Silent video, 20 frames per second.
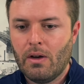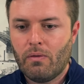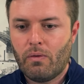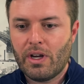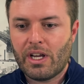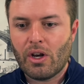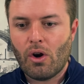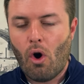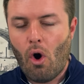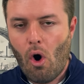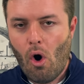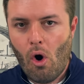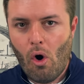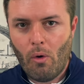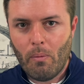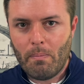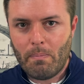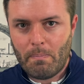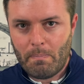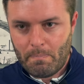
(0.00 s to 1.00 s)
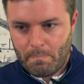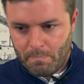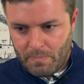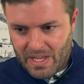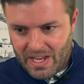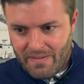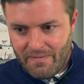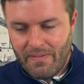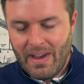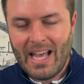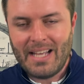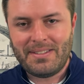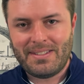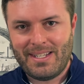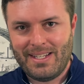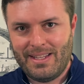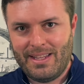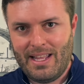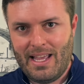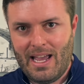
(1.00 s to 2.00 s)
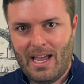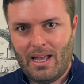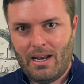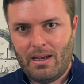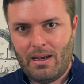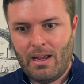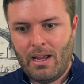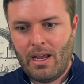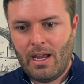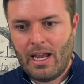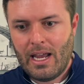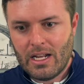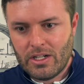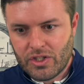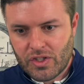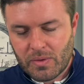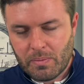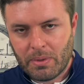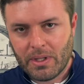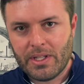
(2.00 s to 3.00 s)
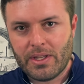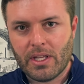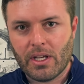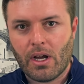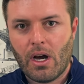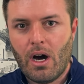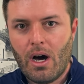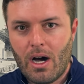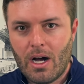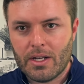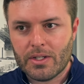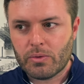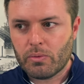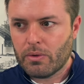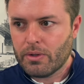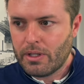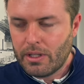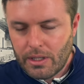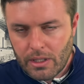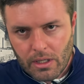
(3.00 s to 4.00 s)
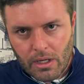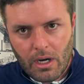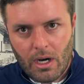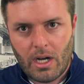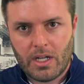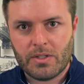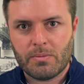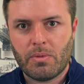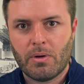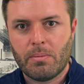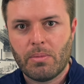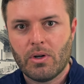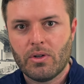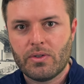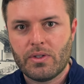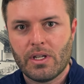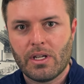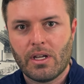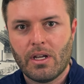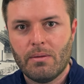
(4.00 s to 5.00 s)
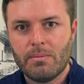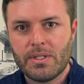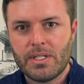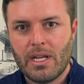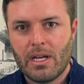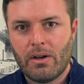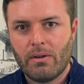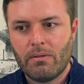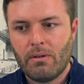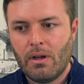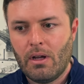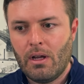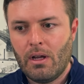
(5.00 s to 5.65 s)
If we can all invest in that and split the cost, well, then the cost per person comes down